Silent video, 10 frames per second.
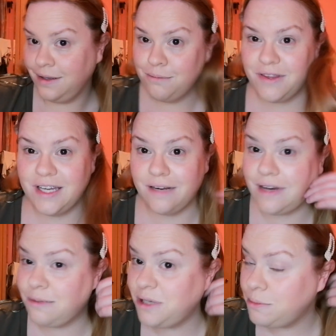But then I've
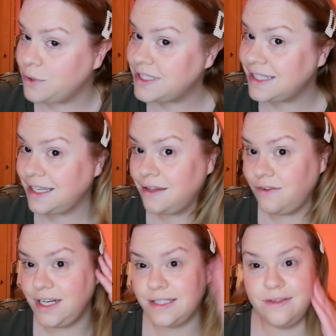had people say the
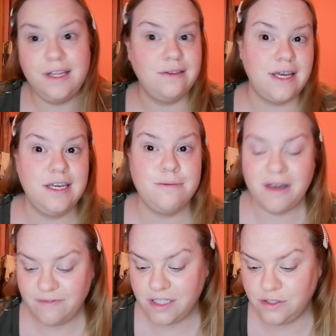reason they like
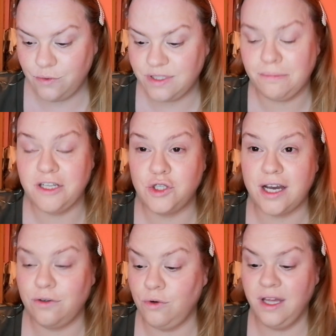my videos and my
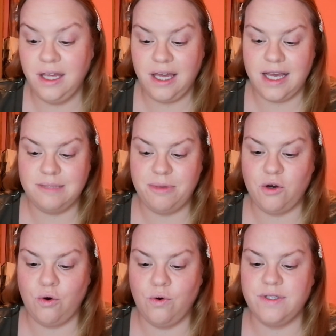channel is
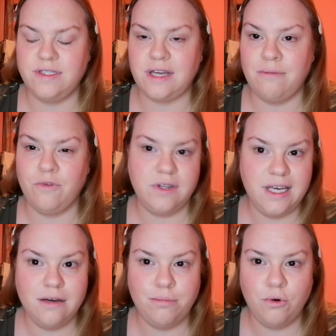because I'm
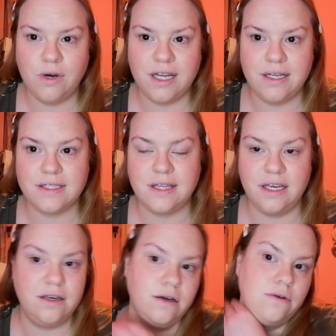relatable, and it's
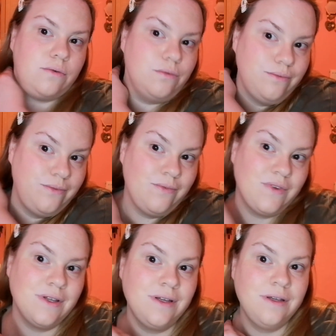like, oh,
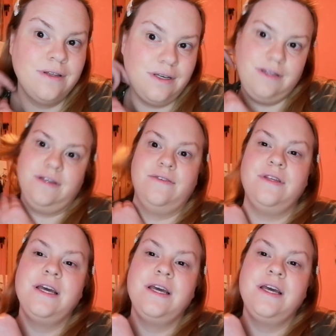goodness,